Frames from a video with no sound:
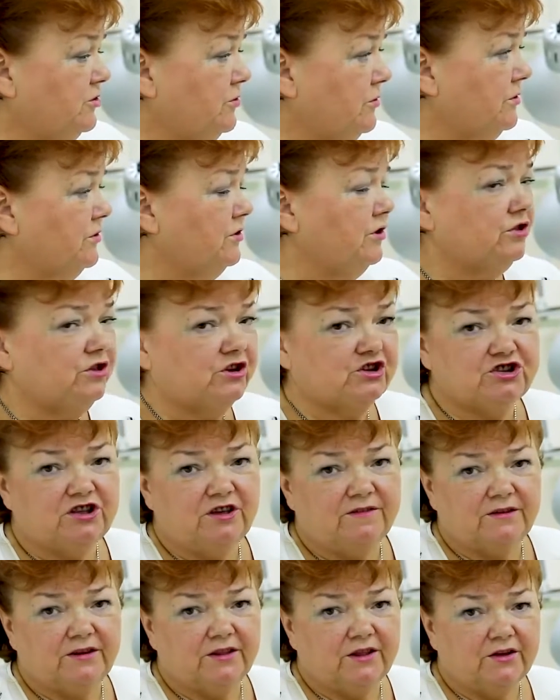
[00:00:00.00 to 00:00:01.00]
Have a look
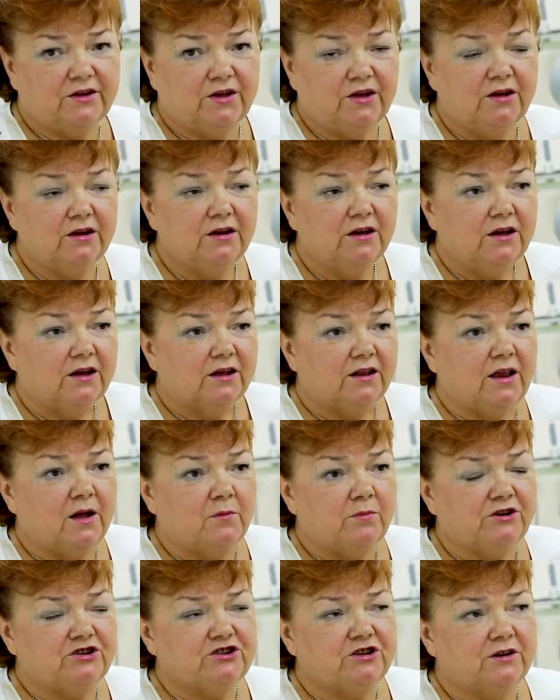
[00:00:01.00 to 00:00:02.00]
here. This
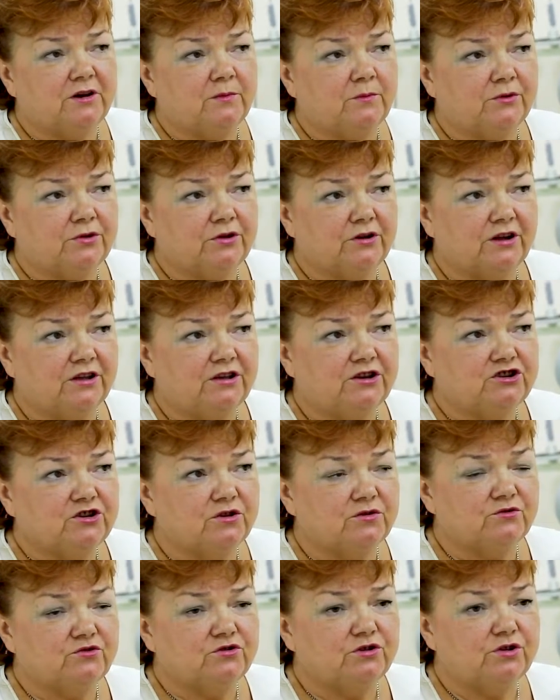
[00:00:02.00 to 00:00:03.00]
is a 3-thread
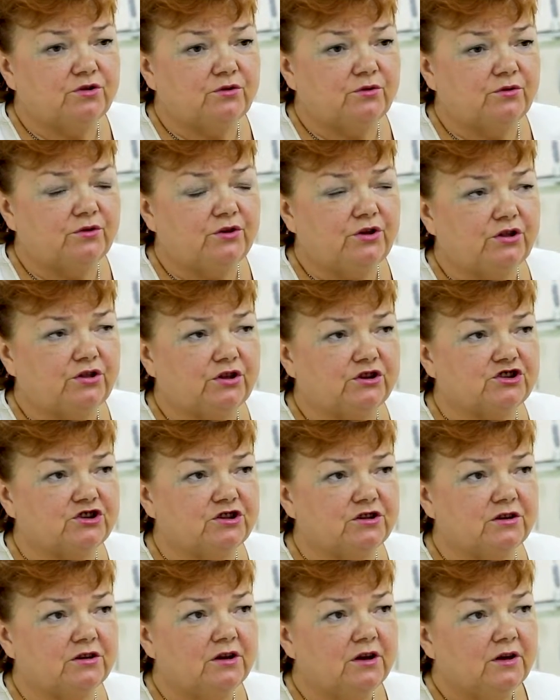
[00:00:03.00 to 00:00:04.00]
overlocker.
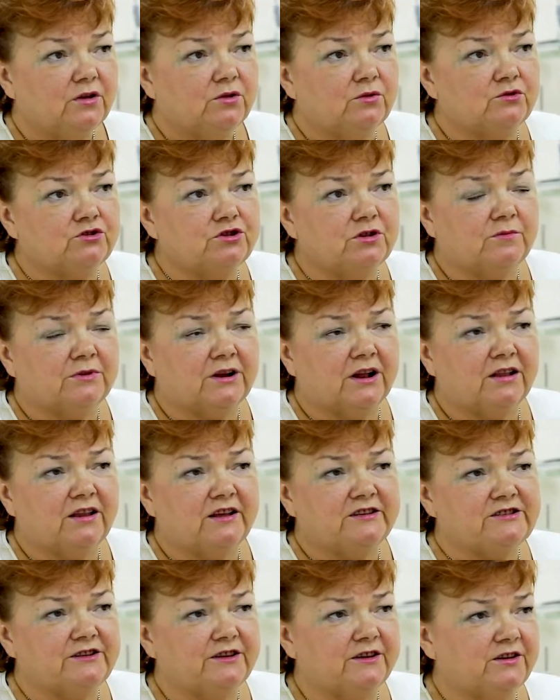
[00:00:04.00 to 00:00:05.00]
We don't use it
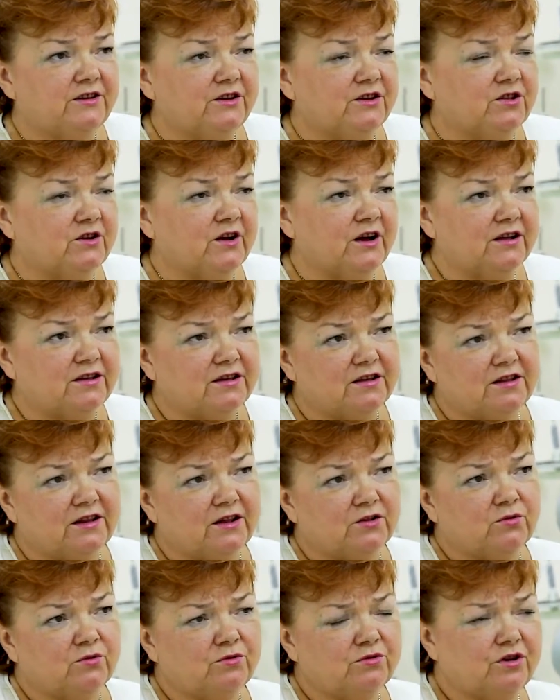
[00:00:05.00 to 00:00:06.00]
for strong
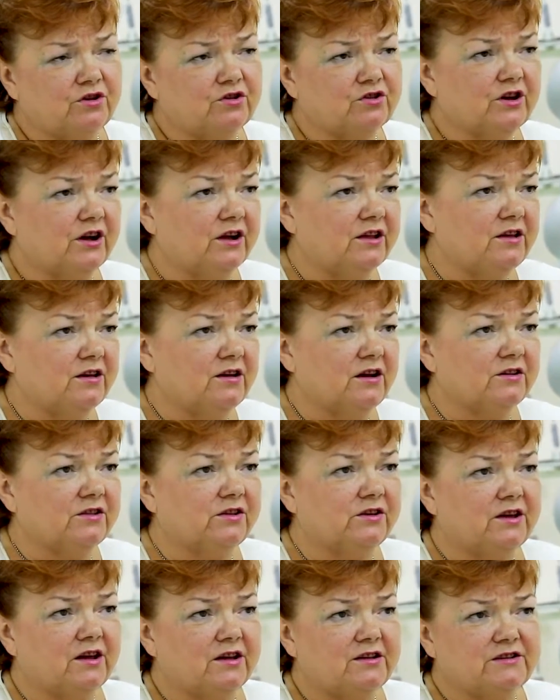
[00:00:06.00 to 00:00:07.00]
fabrics.
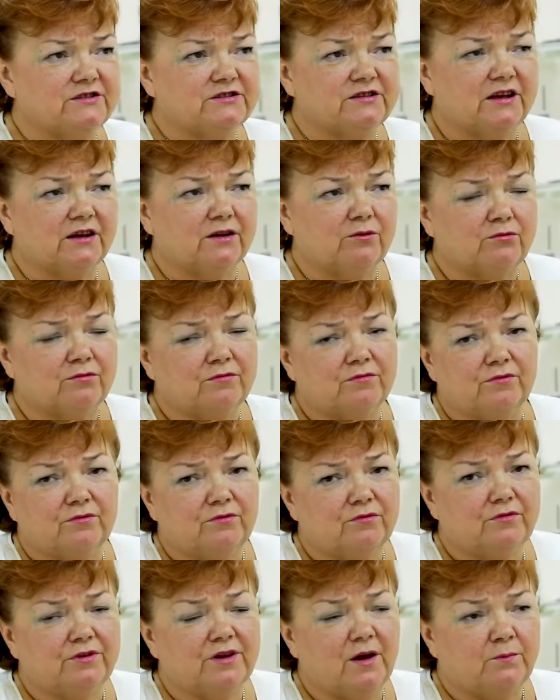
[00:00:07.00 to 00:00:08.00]
To be honest,
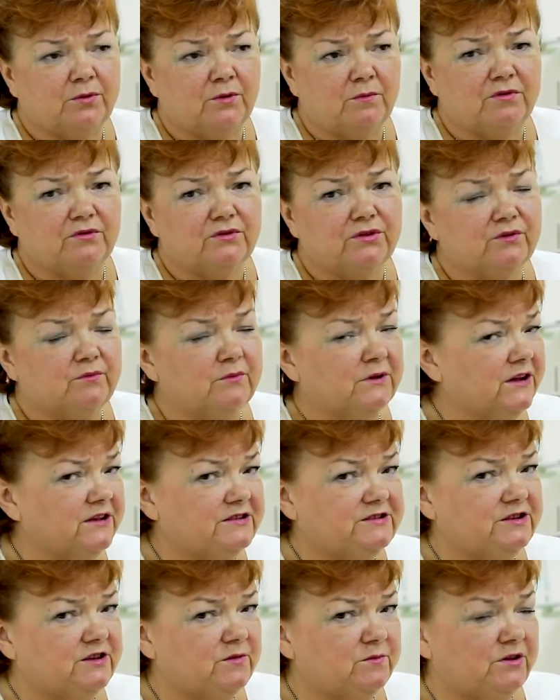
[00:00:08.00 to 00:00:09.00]
we do not use it too
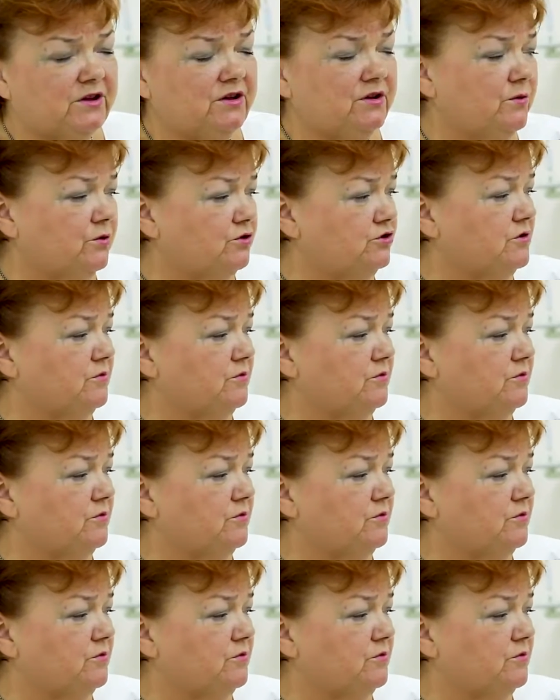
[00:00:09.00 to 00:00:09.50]
often.